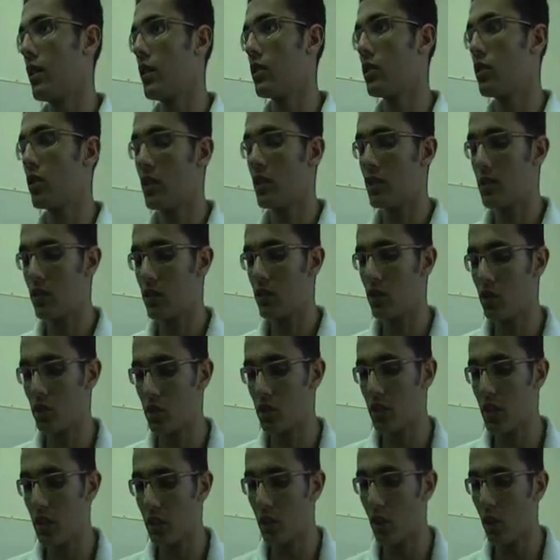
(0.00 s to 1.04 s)
So the
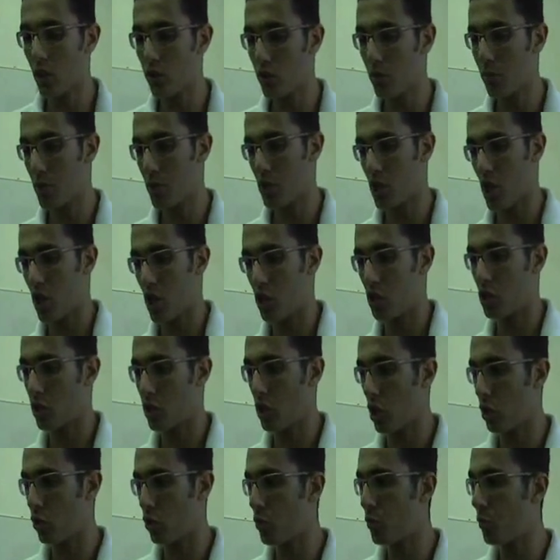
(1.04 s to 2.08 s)
signal should be changed,
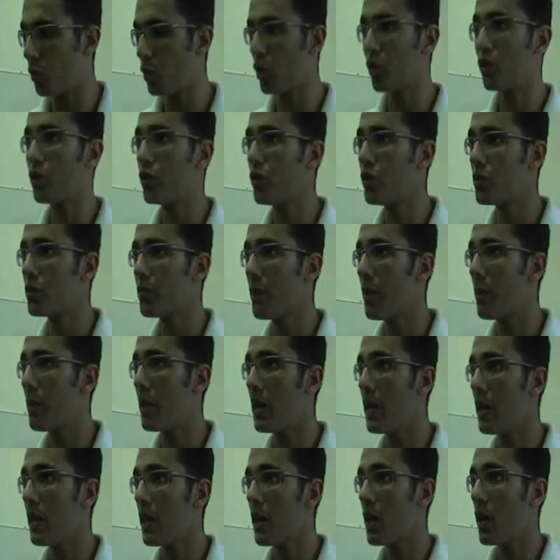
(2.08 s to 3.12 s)
like Bluetooth
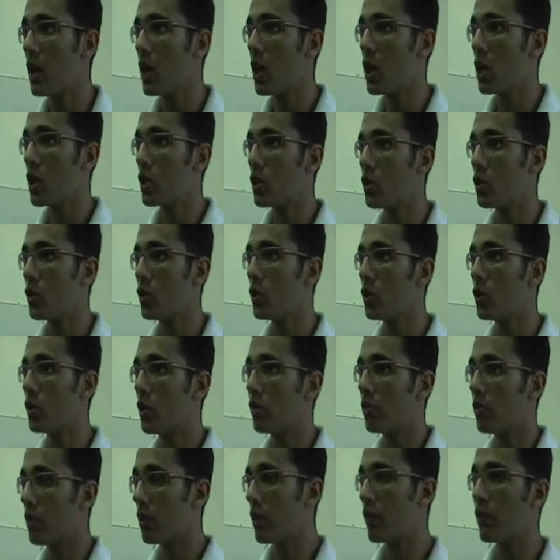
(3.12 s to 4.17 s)
maybe, to
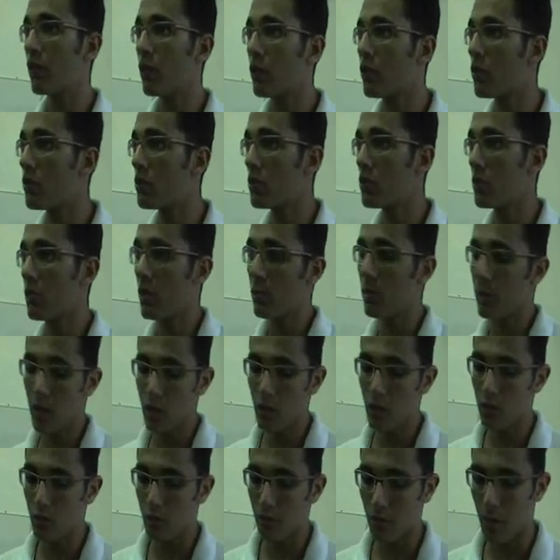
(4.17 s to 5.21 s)
radio frequency
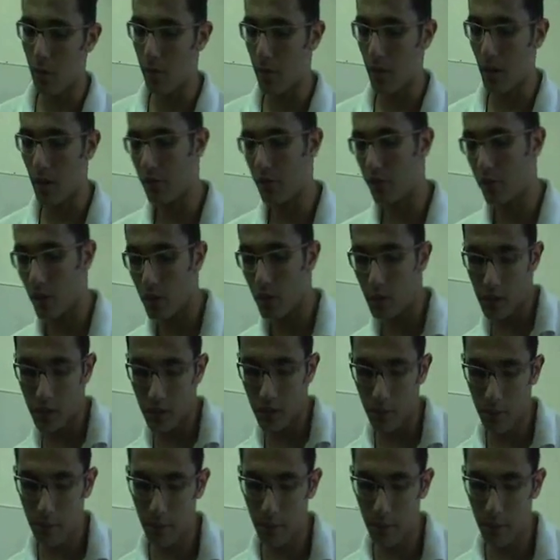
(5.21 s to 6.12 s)
maybe infrared.